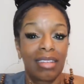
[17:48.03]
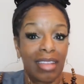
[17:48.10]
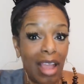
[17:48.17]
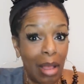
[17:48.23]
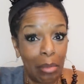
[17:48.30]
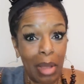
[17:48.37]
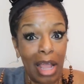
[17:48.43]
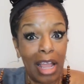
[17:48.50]

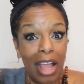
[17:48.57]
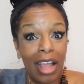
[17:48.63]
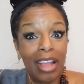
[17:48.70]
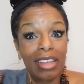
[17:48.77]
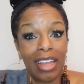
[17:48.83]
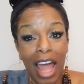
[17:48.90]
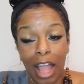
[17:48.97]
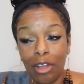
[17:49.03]
got my
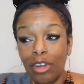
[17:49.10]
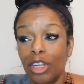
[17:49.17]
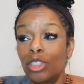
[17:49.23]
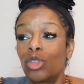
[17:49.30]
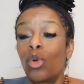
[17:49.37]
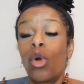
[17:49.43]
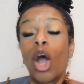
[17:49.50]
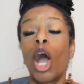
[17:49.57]
lock on
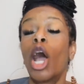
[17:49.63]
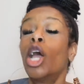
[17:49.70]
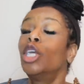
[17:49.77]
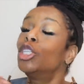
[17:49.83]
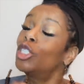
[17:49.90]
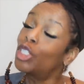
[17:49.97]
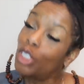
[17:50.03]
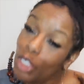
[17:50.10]
the door.
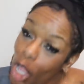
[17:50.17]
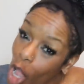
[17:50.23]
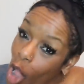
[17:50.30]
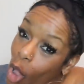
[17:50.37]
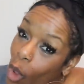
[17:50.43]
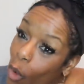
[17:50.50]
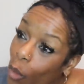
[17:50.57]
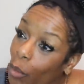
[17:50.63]

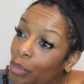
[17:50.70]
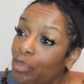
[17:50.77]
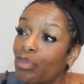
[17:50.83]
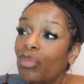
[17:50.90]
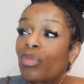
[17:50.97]
So,